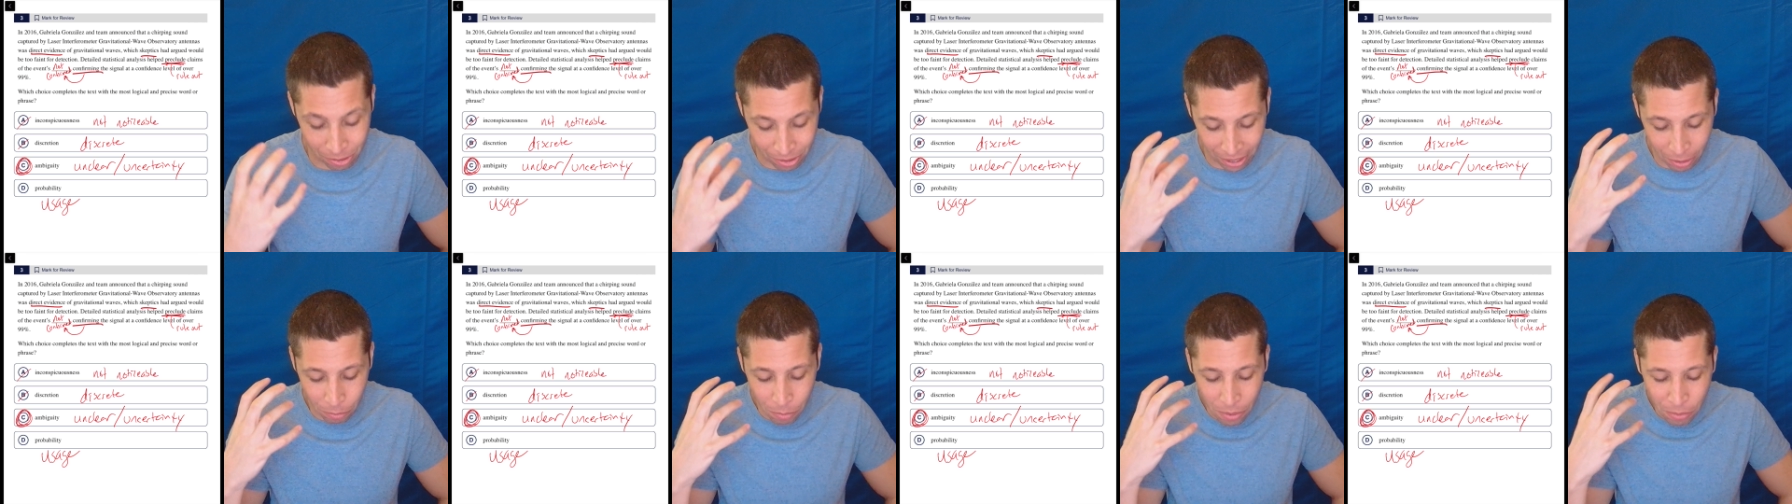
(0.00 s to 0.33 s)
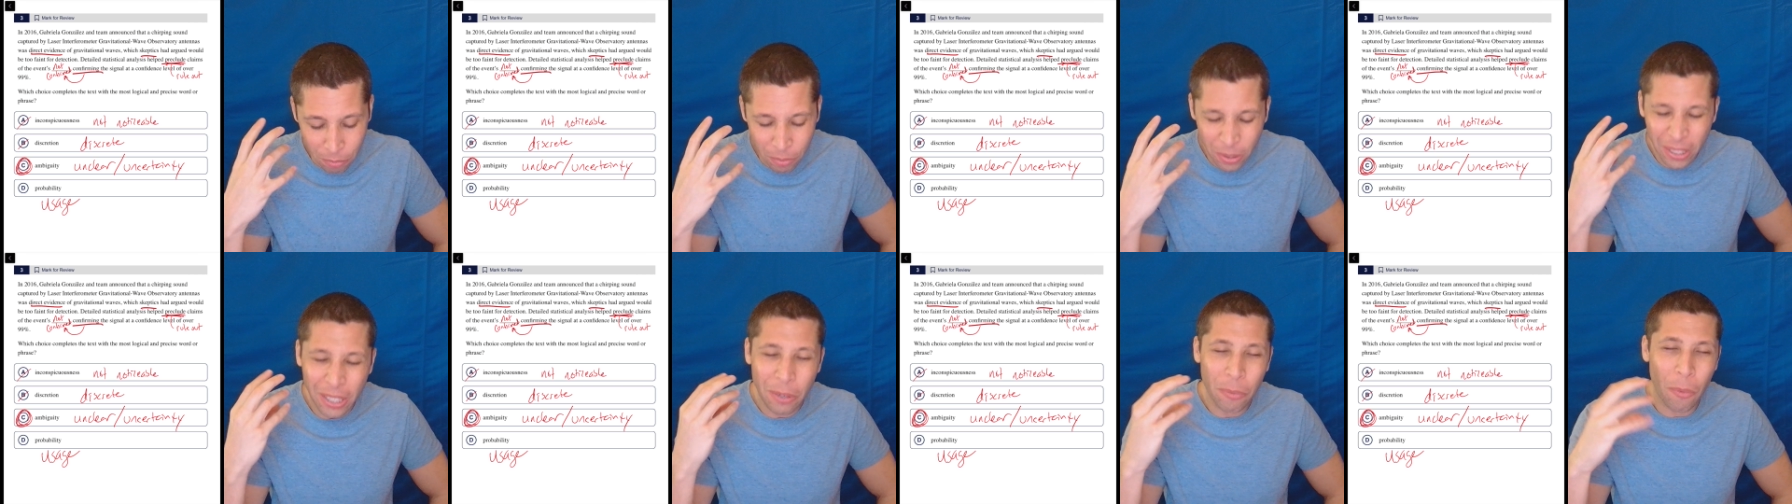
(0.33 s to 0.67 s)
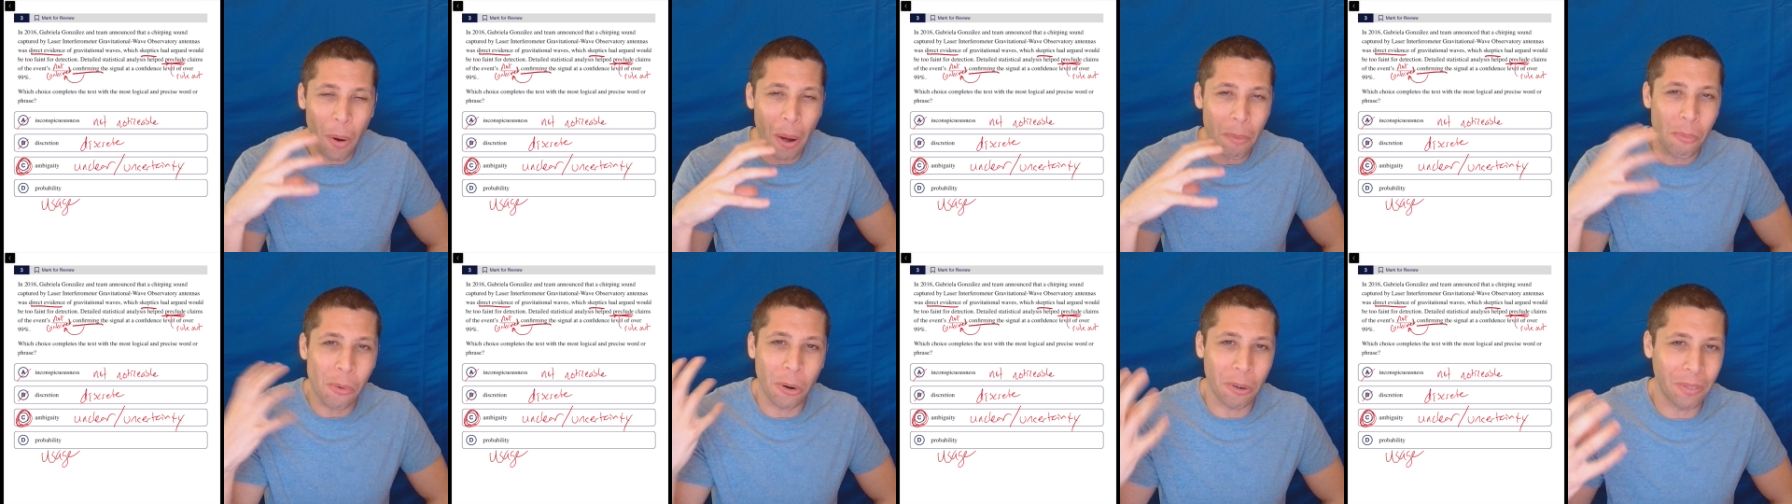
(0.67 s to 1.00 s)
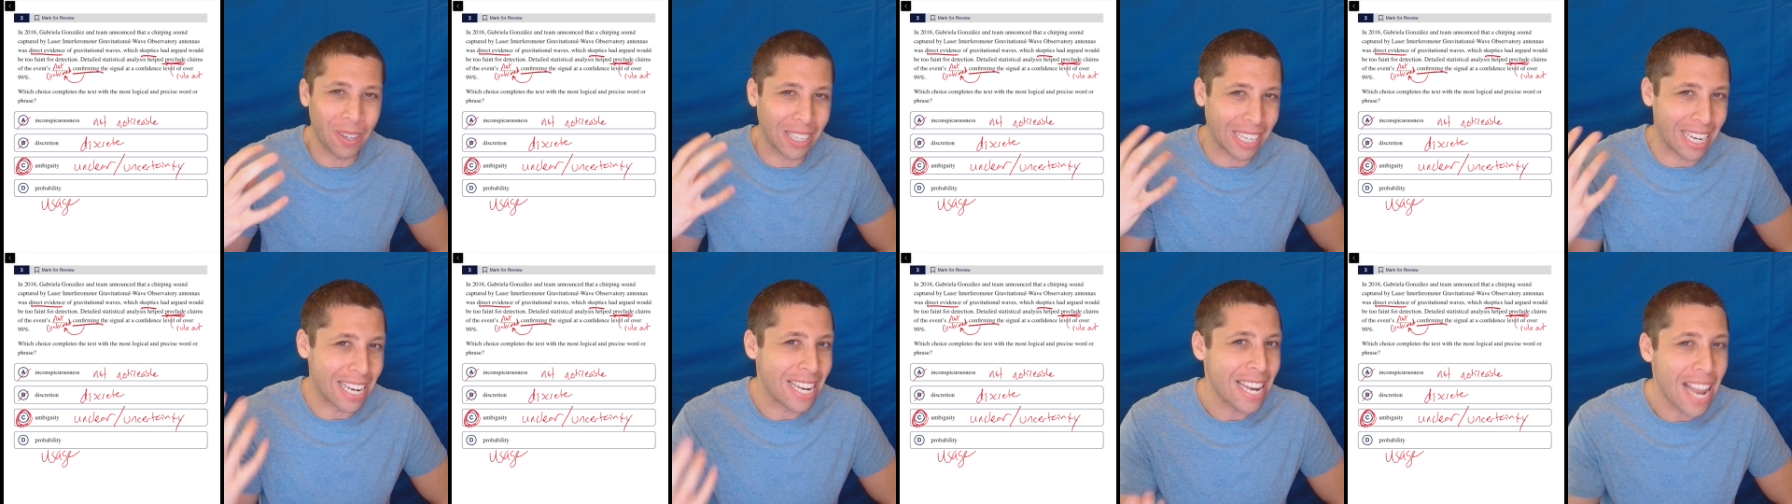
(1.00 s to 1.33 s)
Like, we really want more of
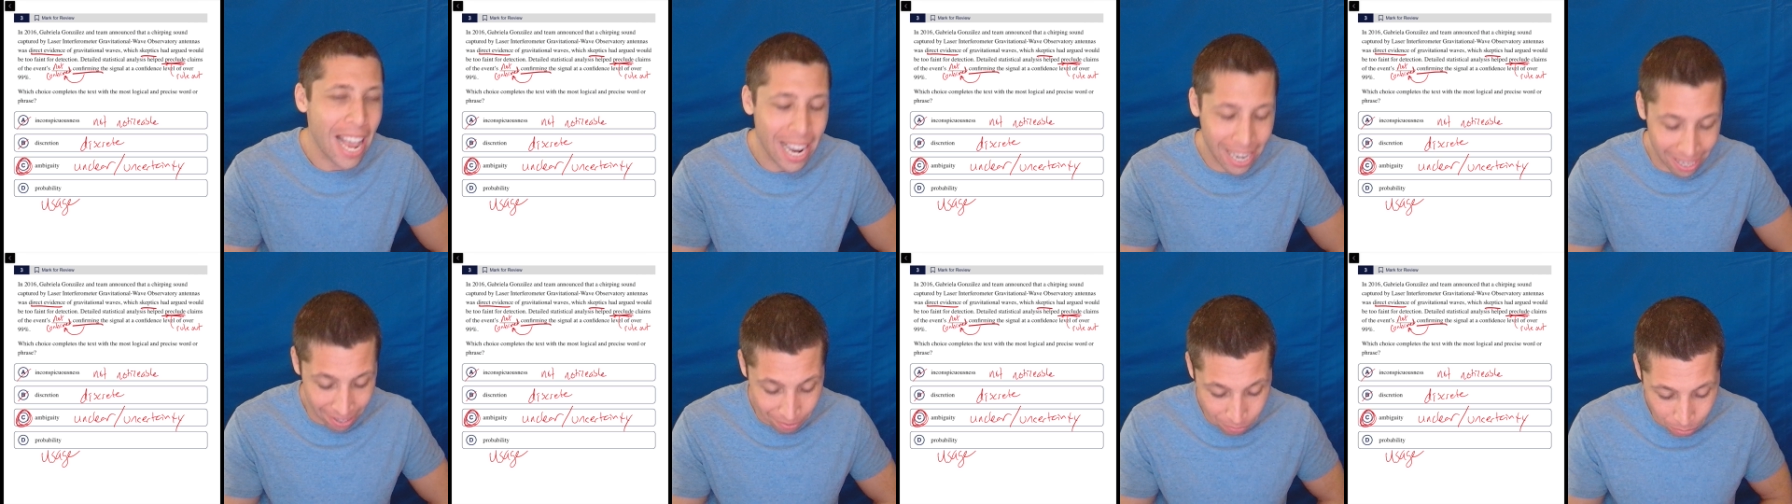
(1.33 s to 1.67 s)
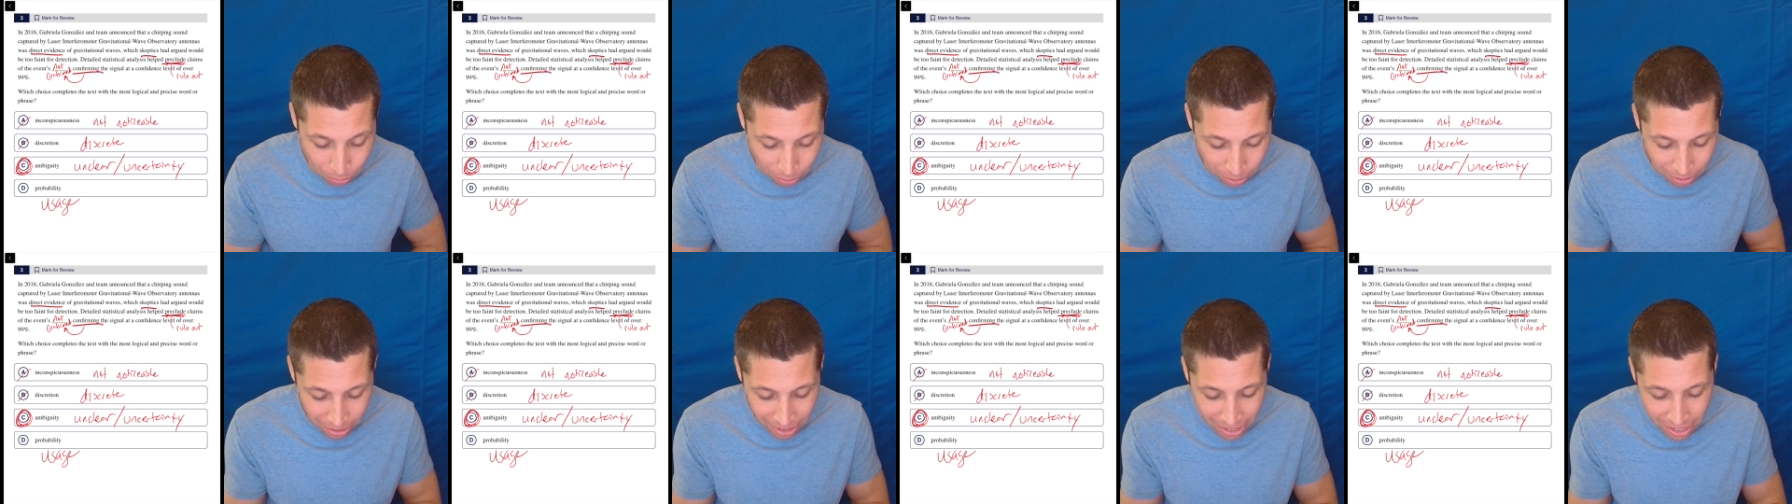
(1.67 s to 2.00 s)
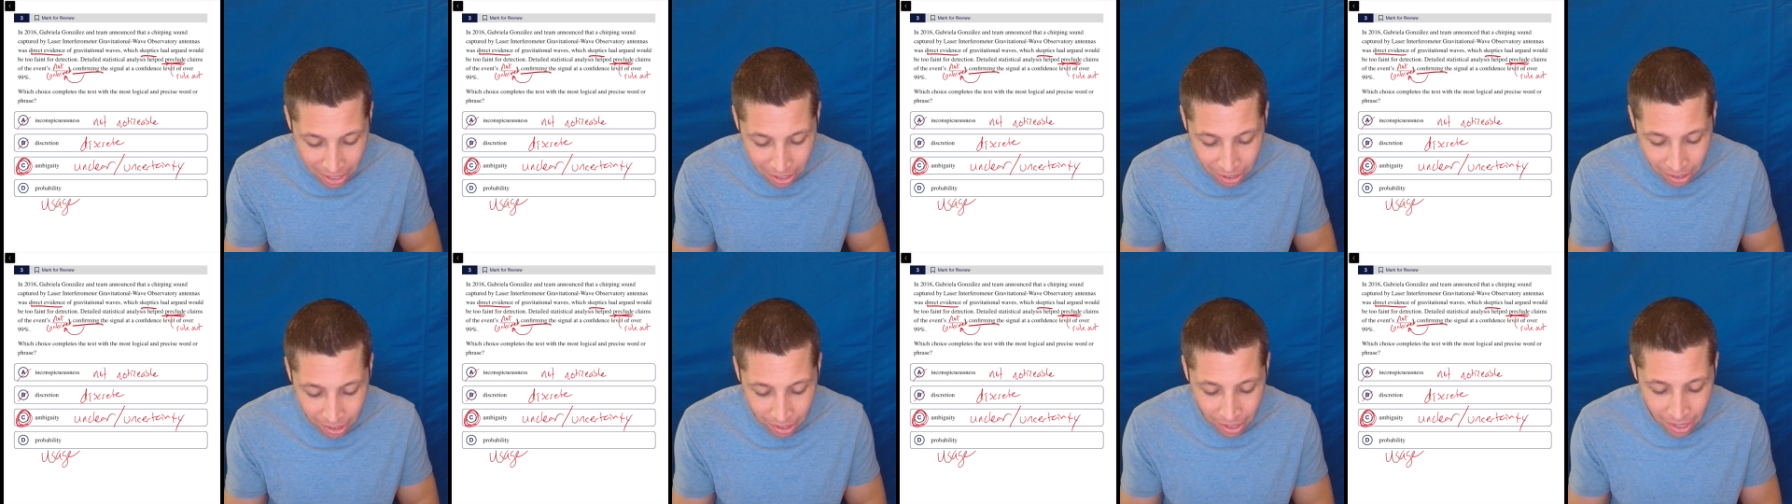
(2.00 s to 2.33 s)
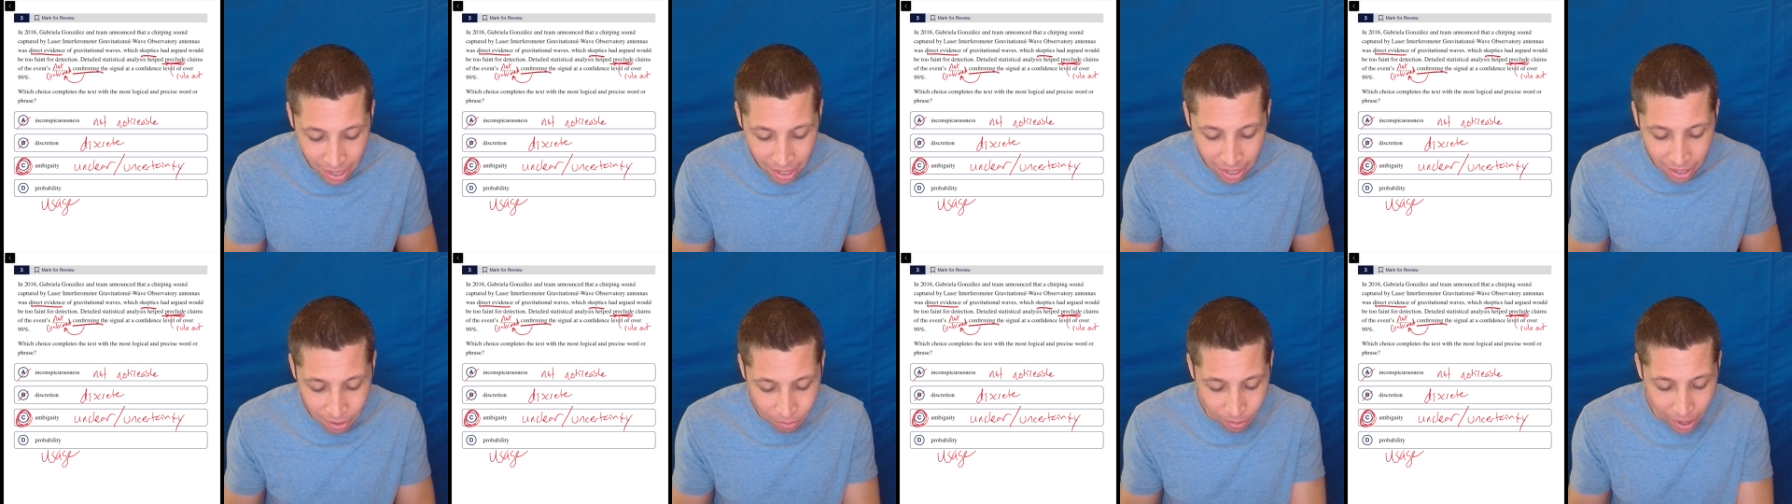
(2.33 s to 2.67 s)
like a negative word here,
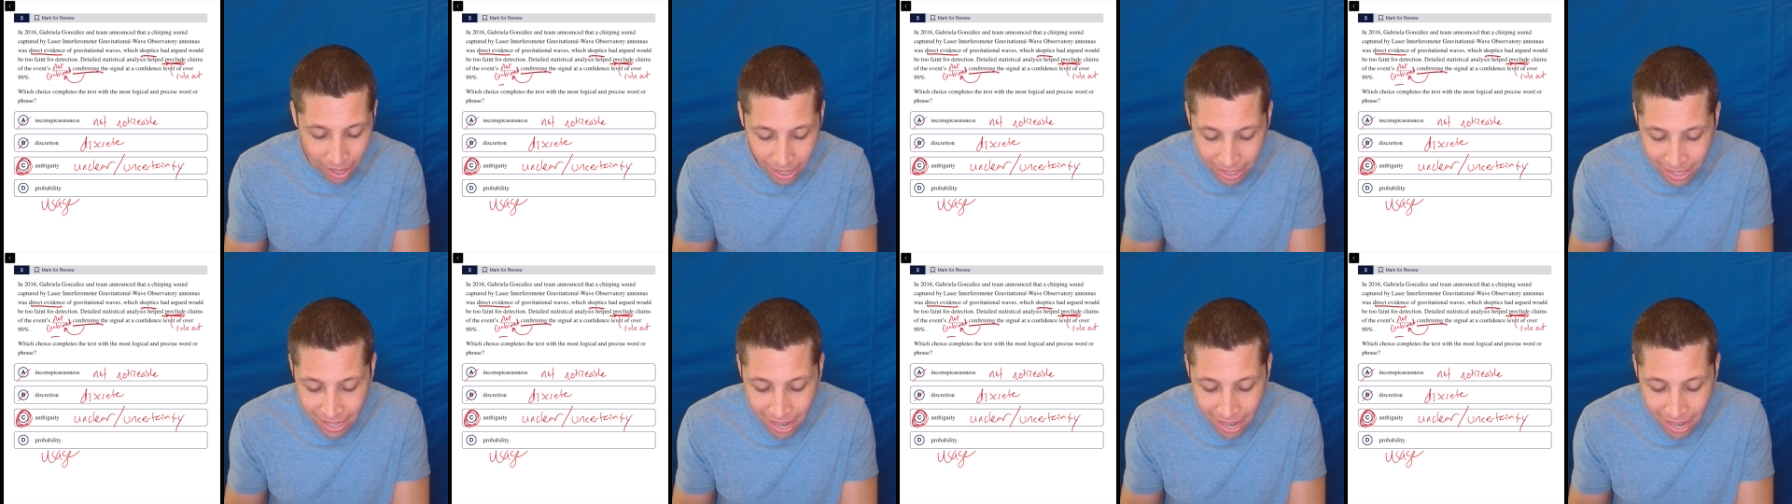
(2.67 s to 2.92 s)
right?